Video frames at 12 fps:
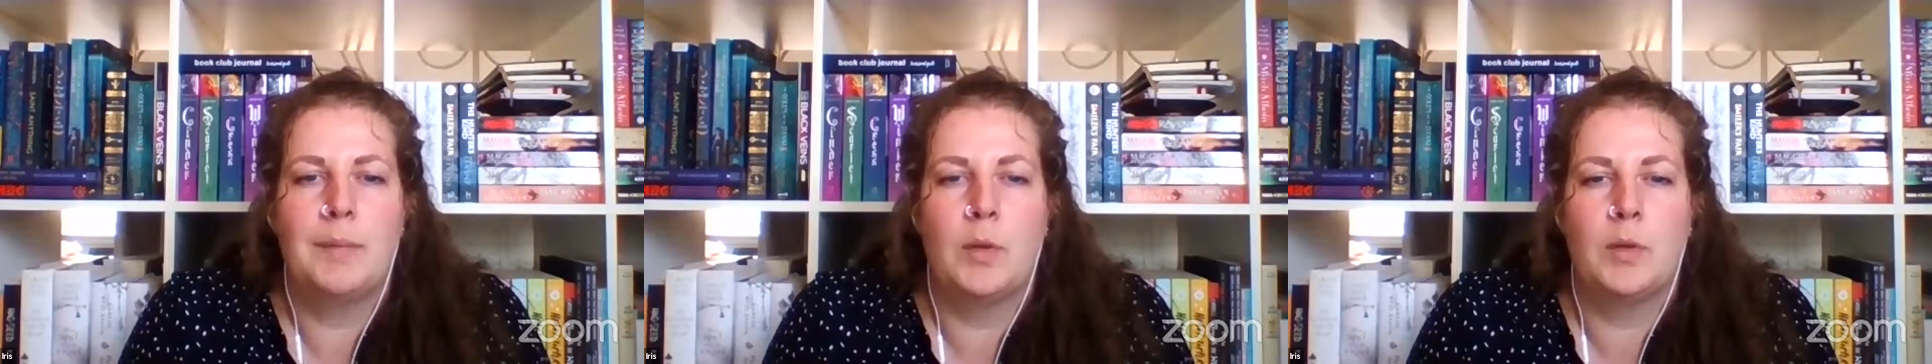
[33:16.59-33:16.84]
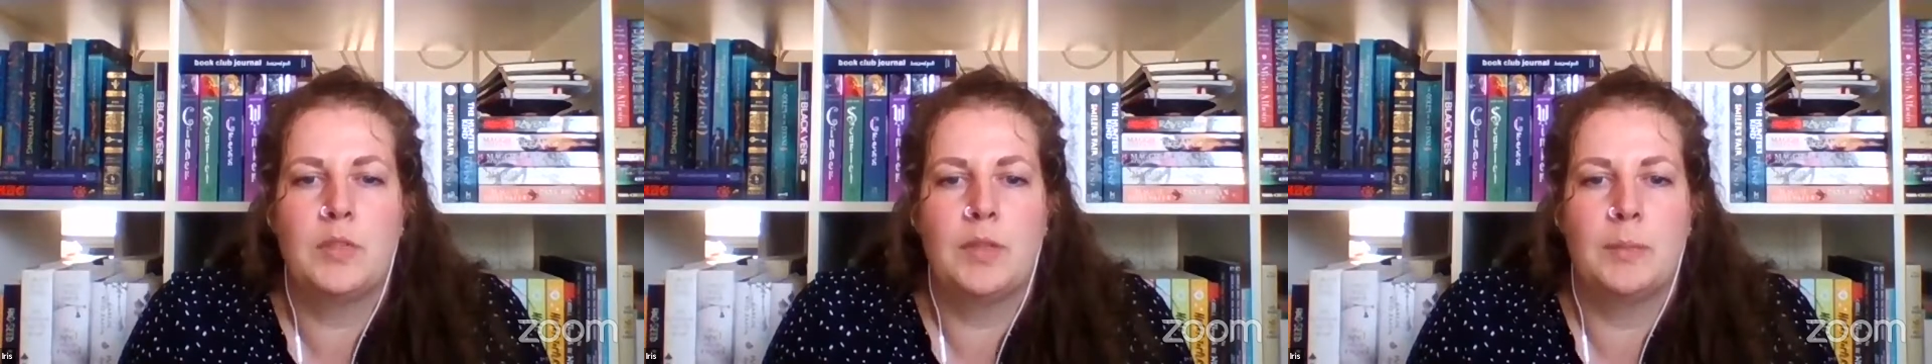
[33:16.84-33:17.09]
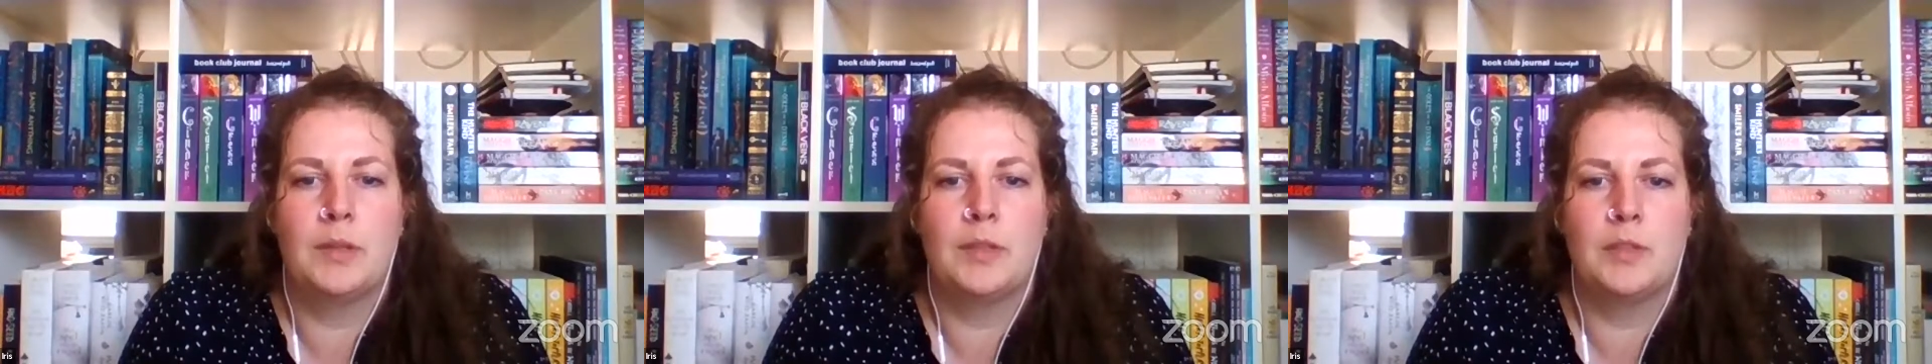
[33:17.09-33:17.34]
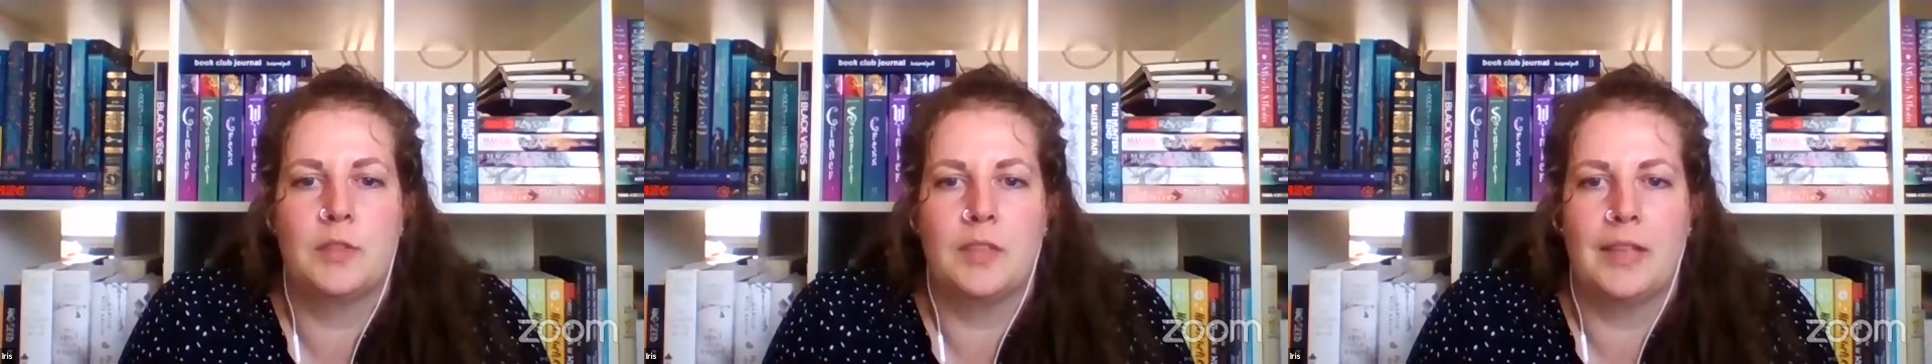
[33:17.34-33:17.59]
most
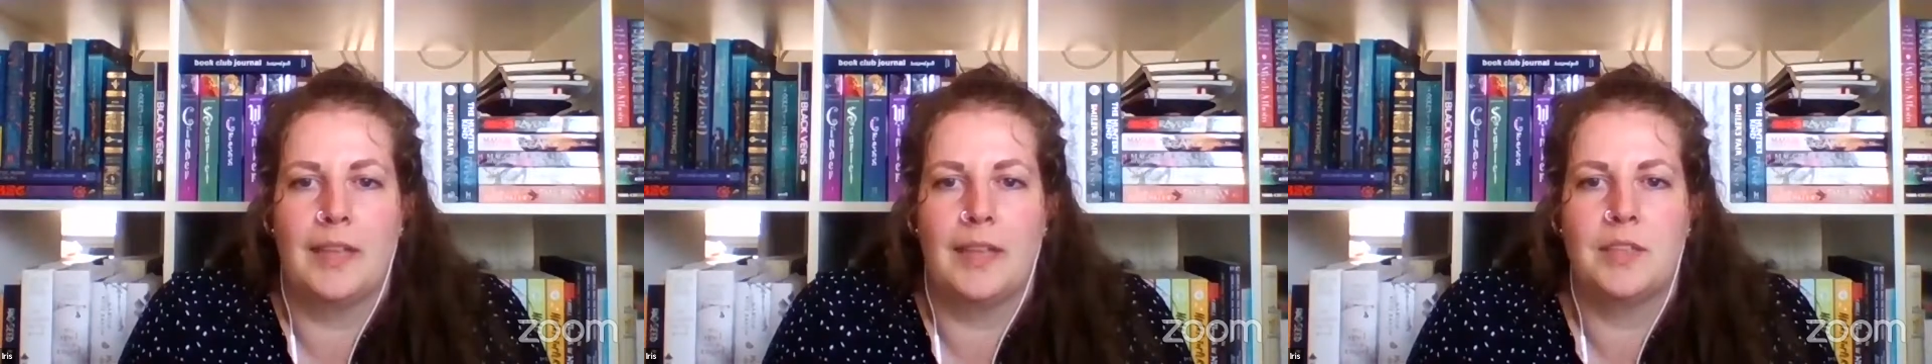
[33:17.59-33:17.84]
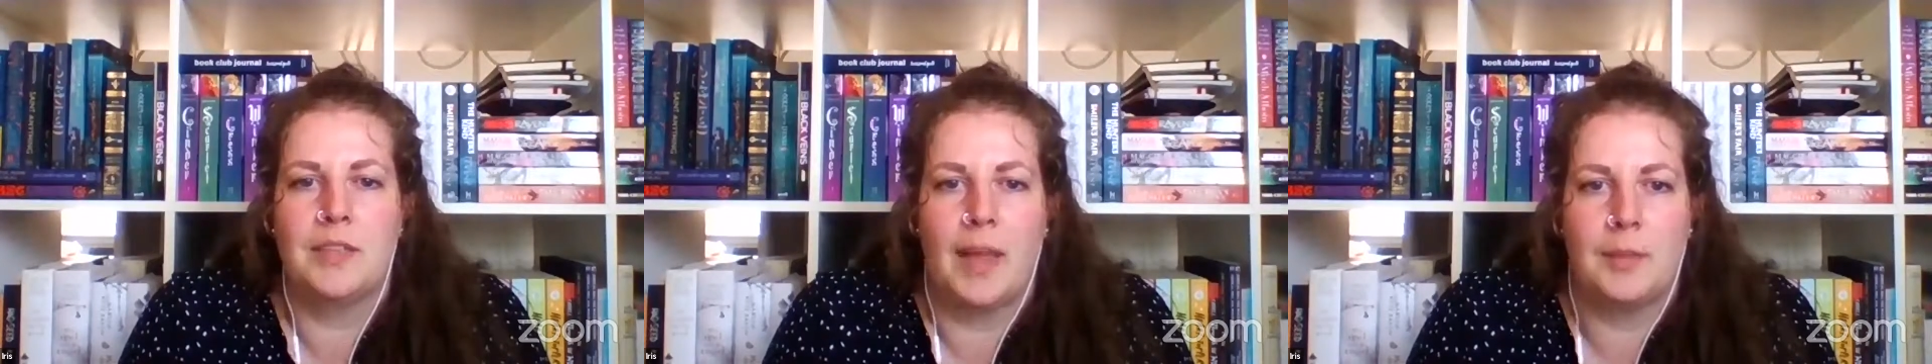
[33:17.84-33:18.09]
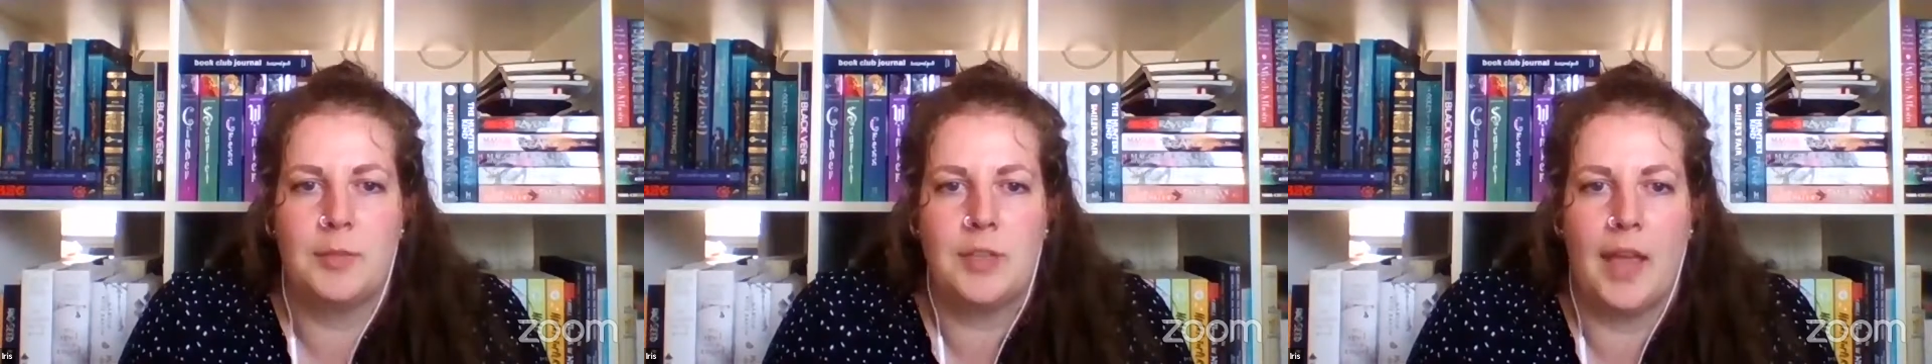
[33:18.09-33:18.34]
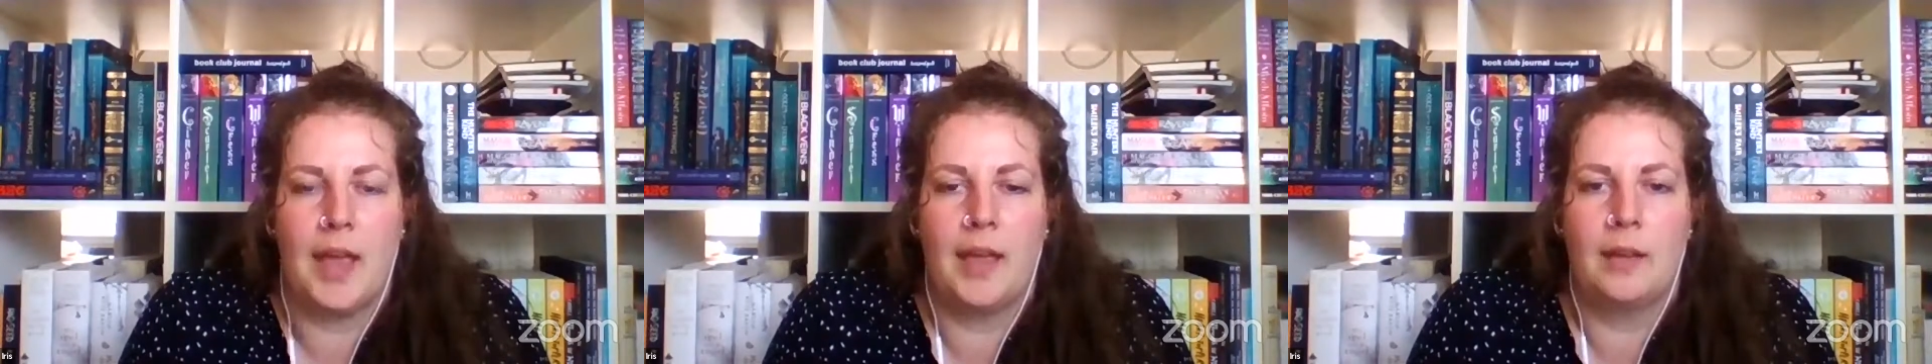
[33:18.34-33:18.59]
similar to like
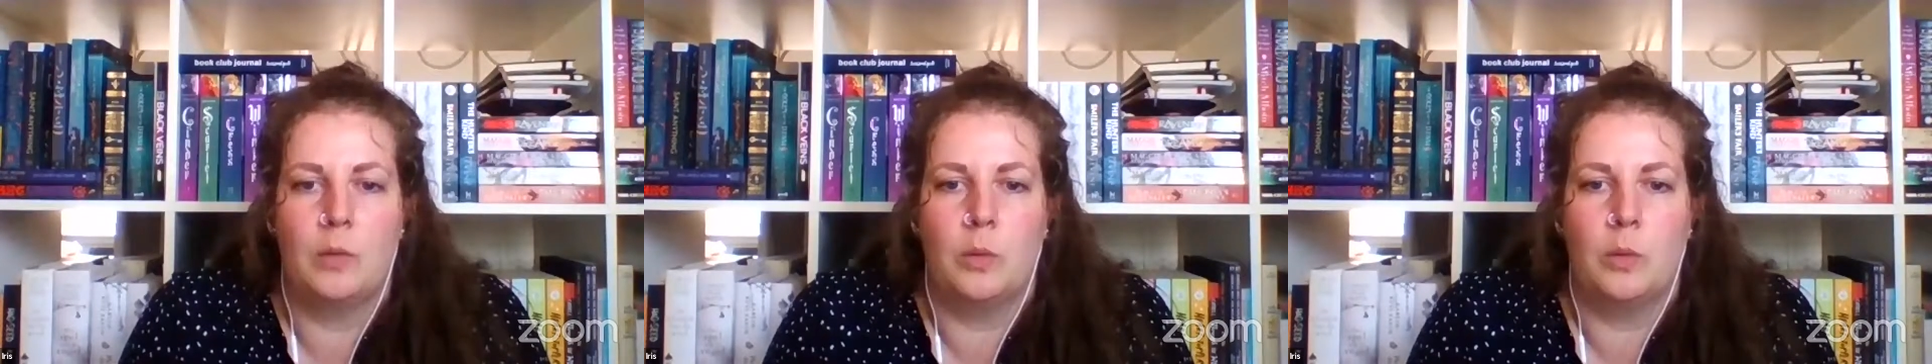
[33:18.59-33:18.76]
Snapchat